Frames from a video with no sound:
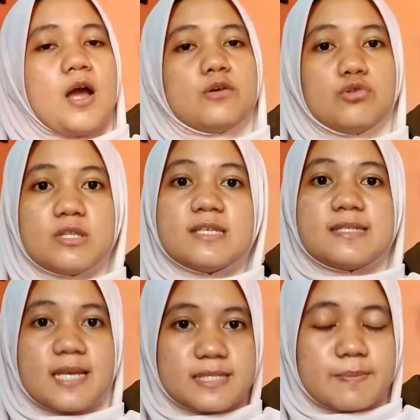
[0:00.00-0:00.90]
Good
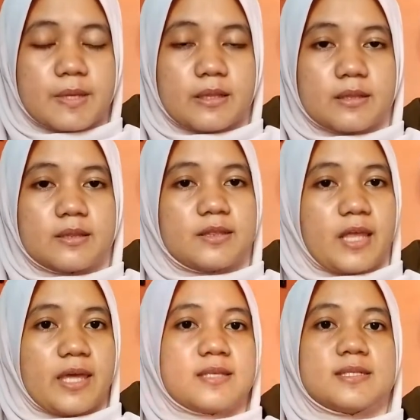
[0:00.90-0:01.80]
assessment
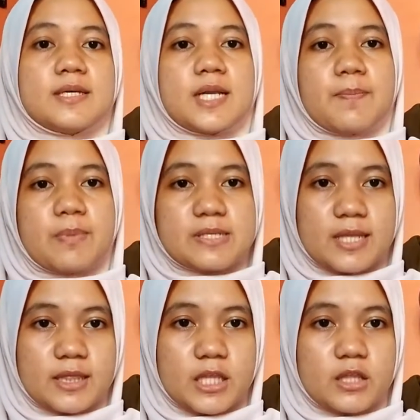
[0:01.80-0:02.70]
takes a
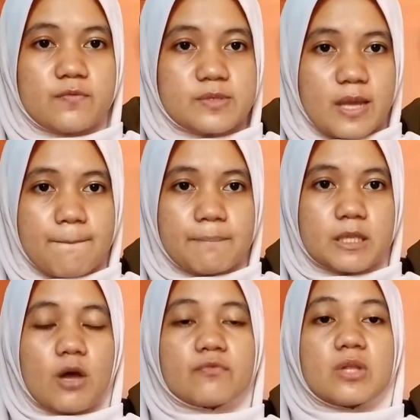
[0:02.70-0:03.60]
representative sample
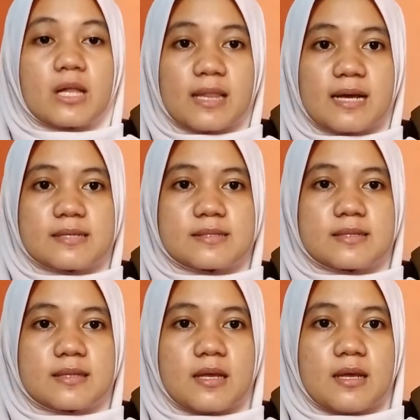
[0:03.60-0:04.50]
of the class,
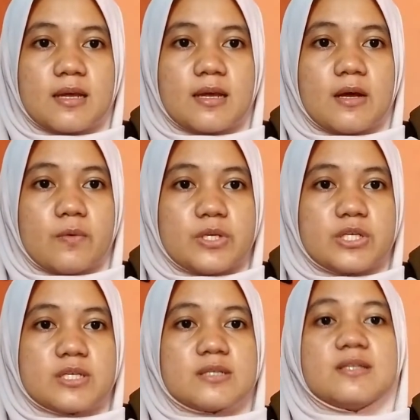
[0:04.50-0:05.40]
which
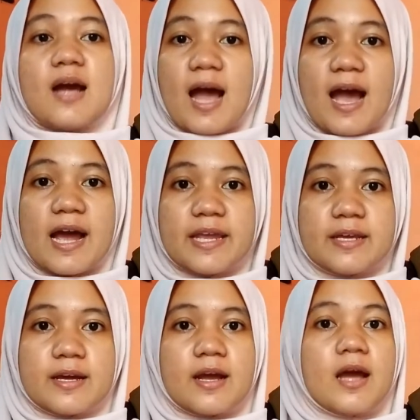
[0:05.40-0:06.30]
is the high,
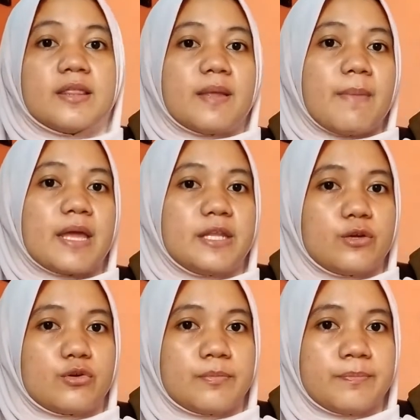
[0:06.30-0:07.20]
the
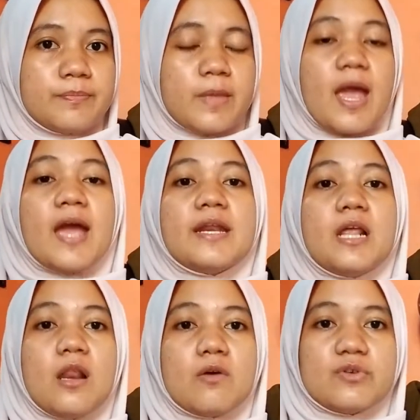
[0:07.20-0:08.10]
medium, and the
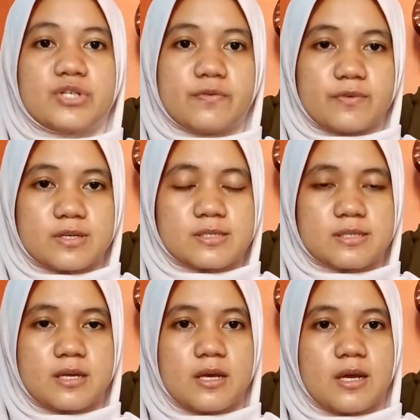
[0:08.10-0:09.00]
low achievers.